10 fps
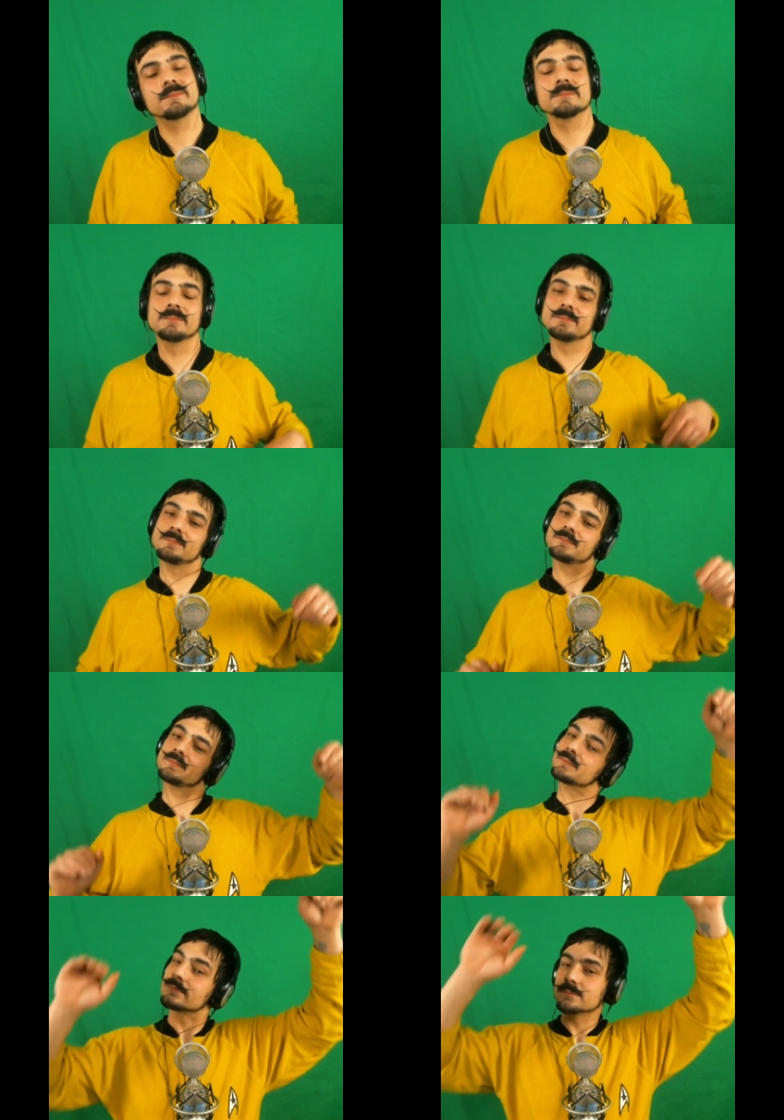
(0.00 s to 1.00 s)
Yeah,
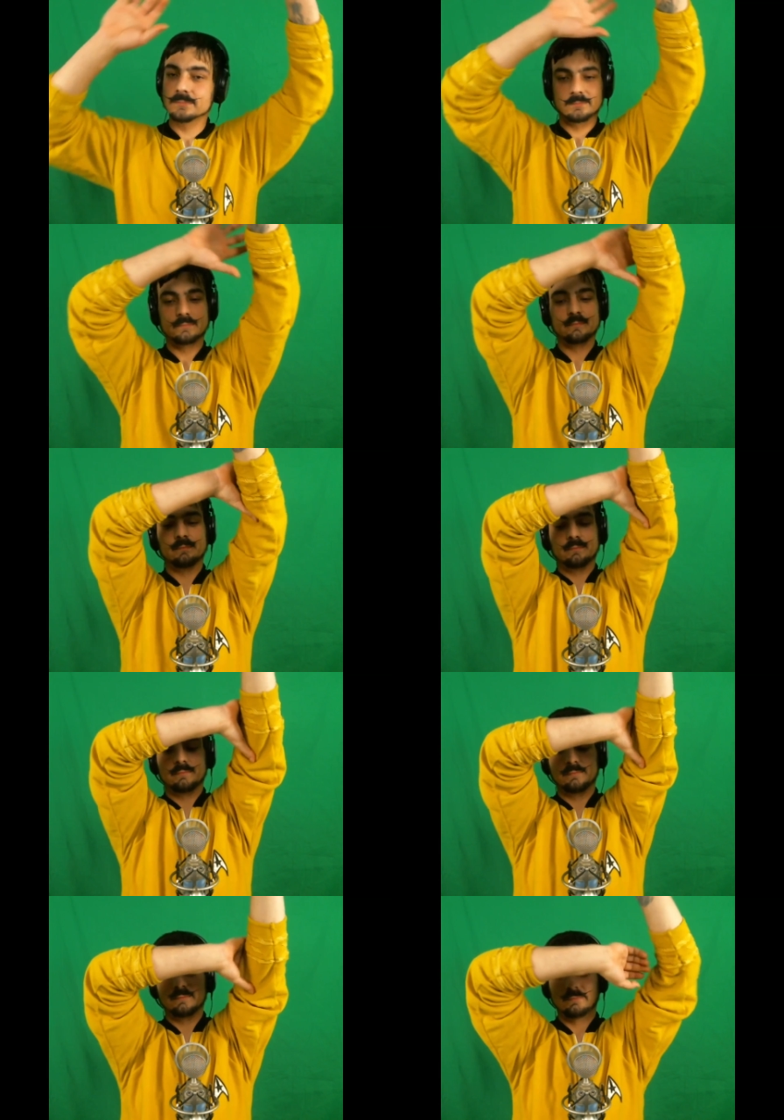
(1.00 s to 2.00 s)
so the Minecraft
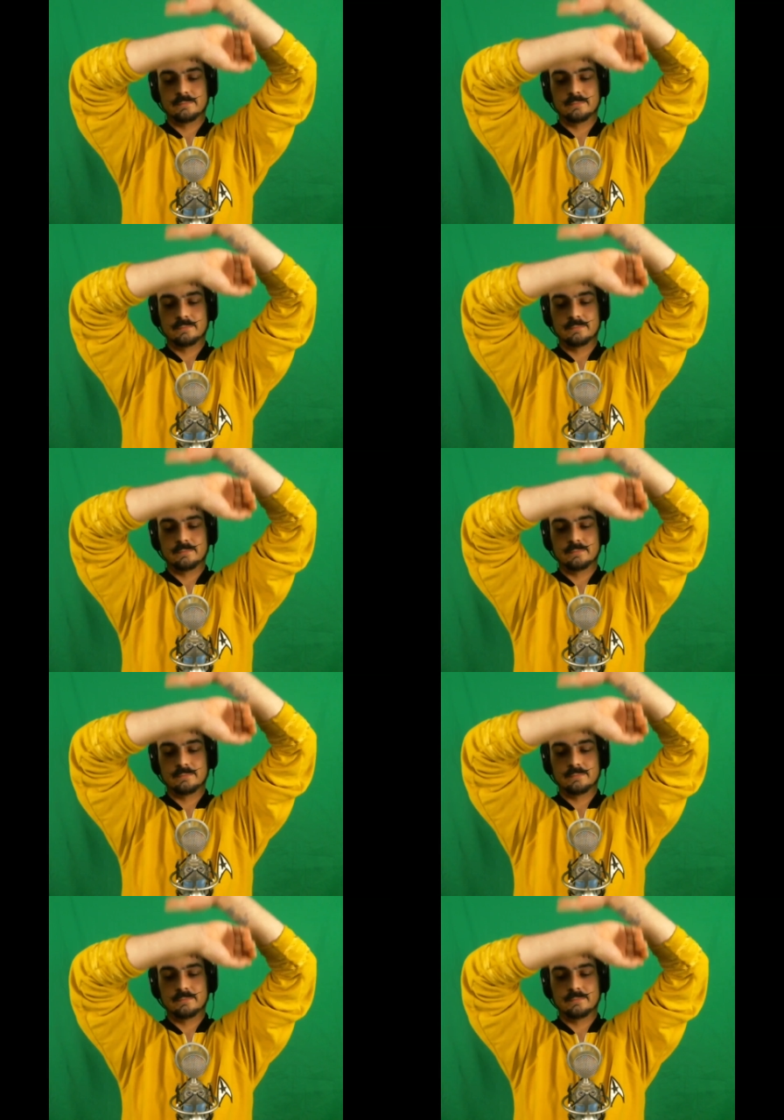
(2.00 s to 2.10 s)
thing,